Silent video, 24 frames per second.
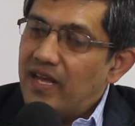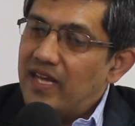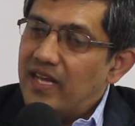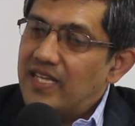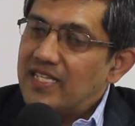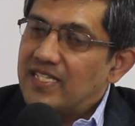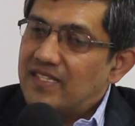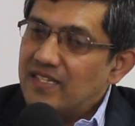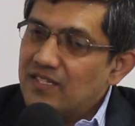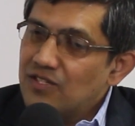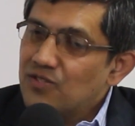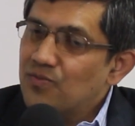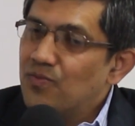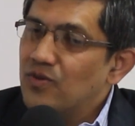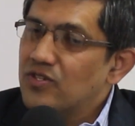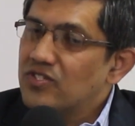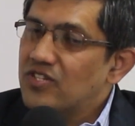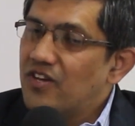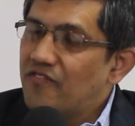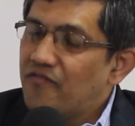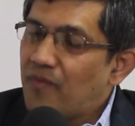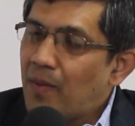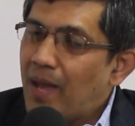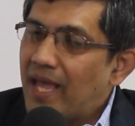Since
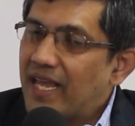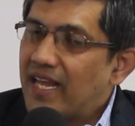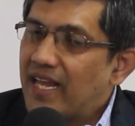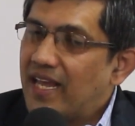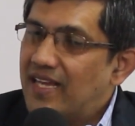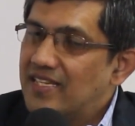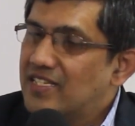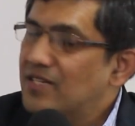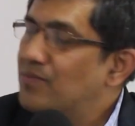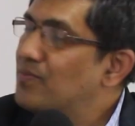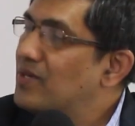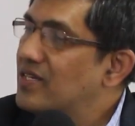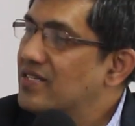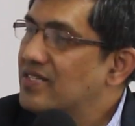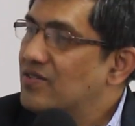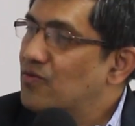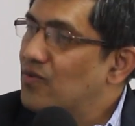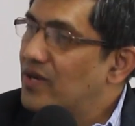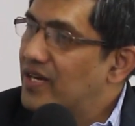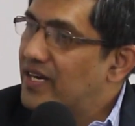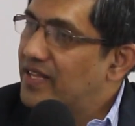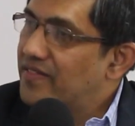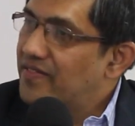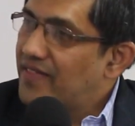most of my
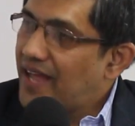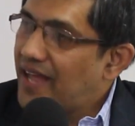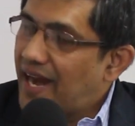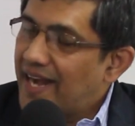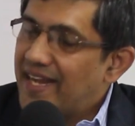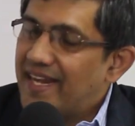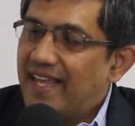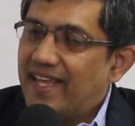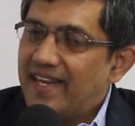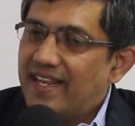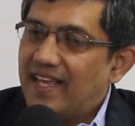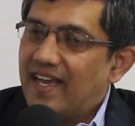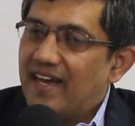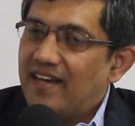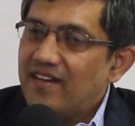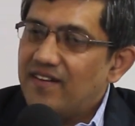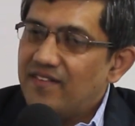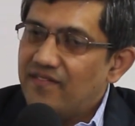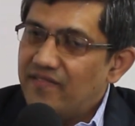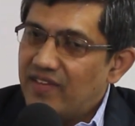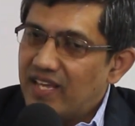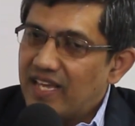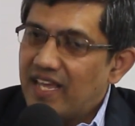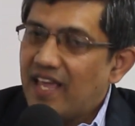customers were in that
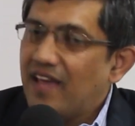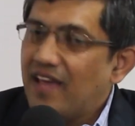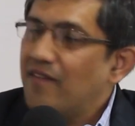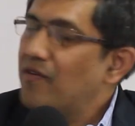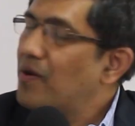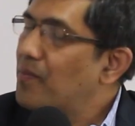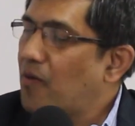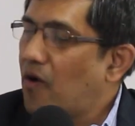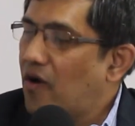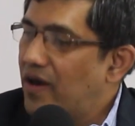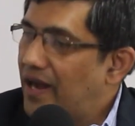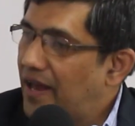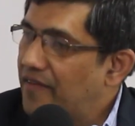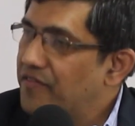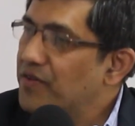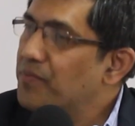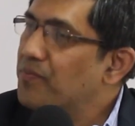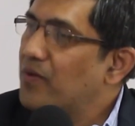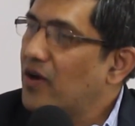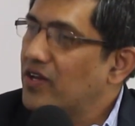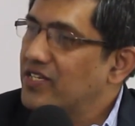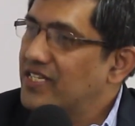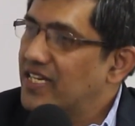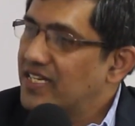area, we gave up all
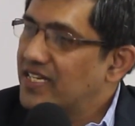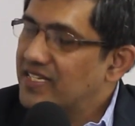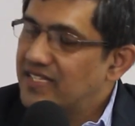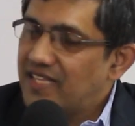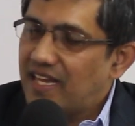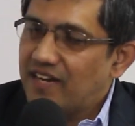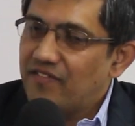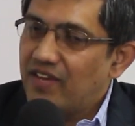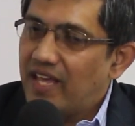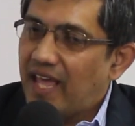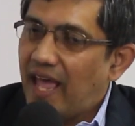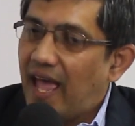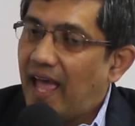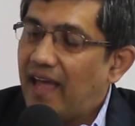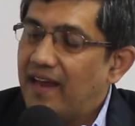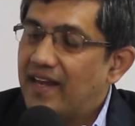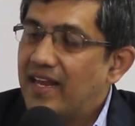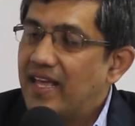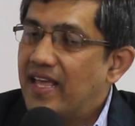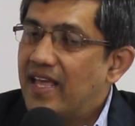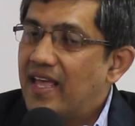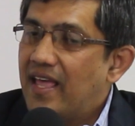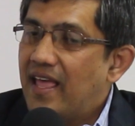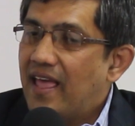other projects that we
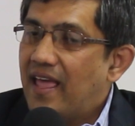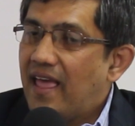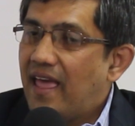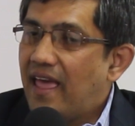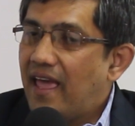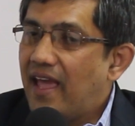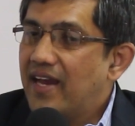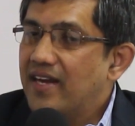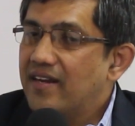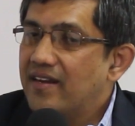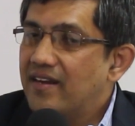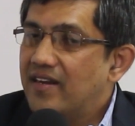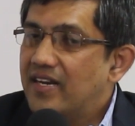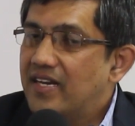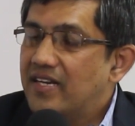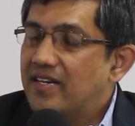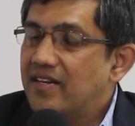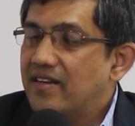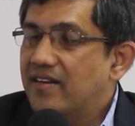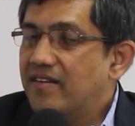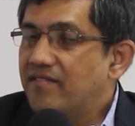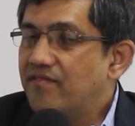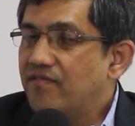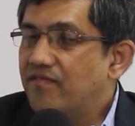had.
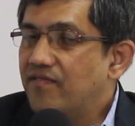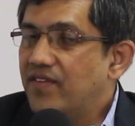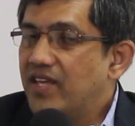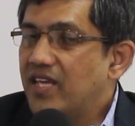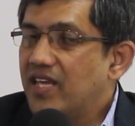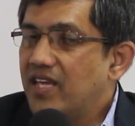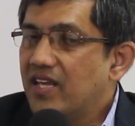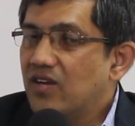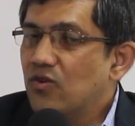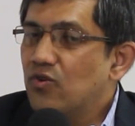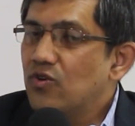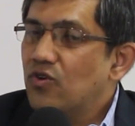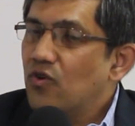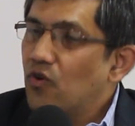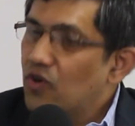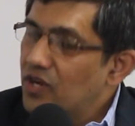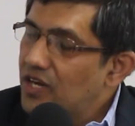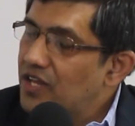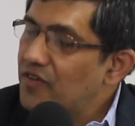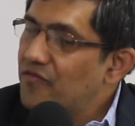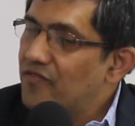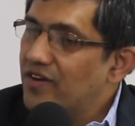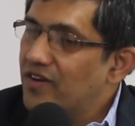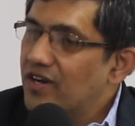And we could
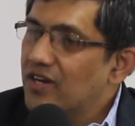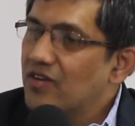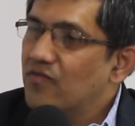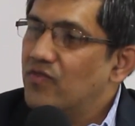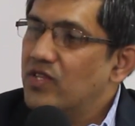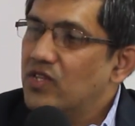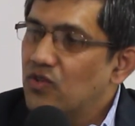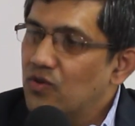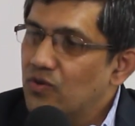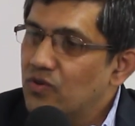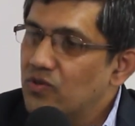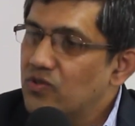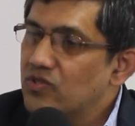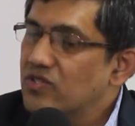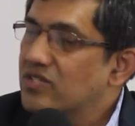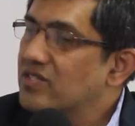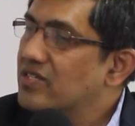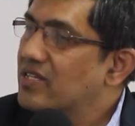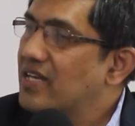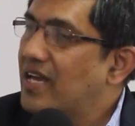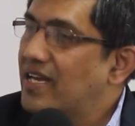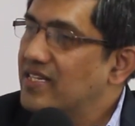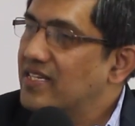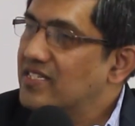only work with
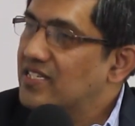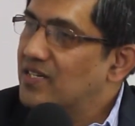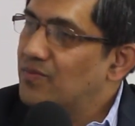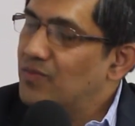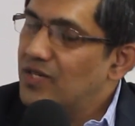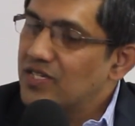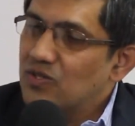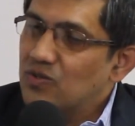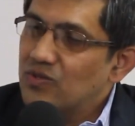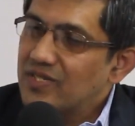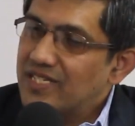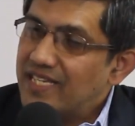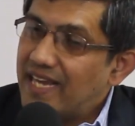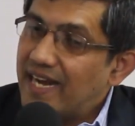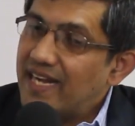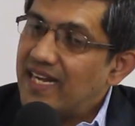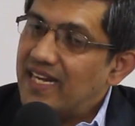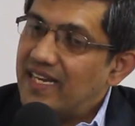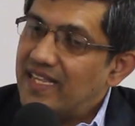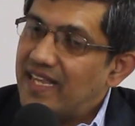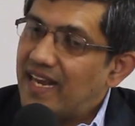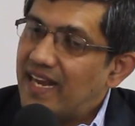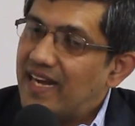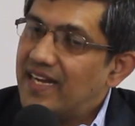those customers who
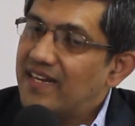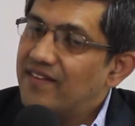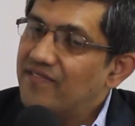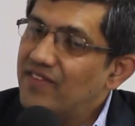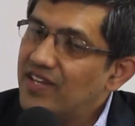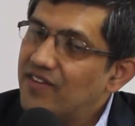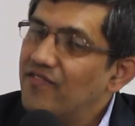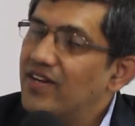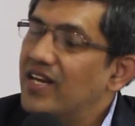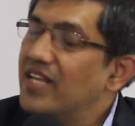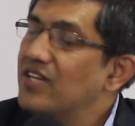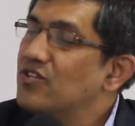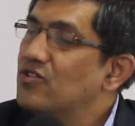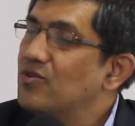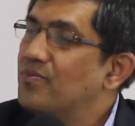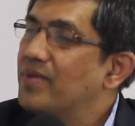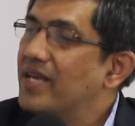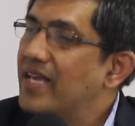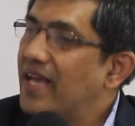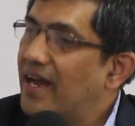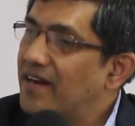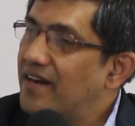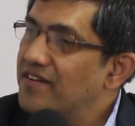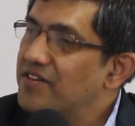said that we are willing to
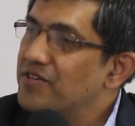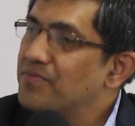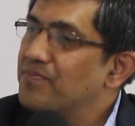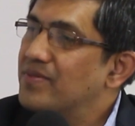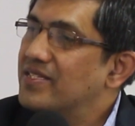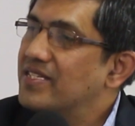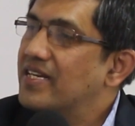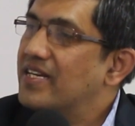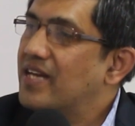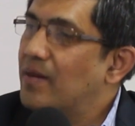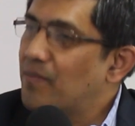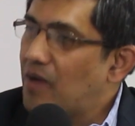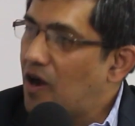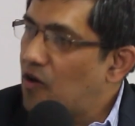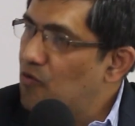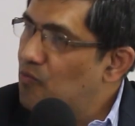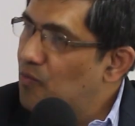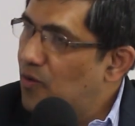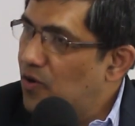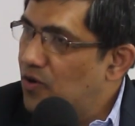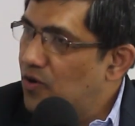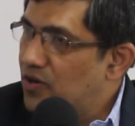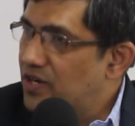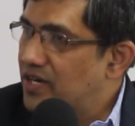be 100%
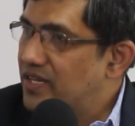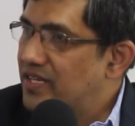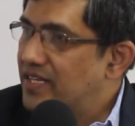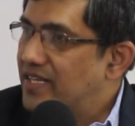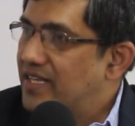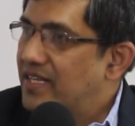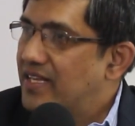above board.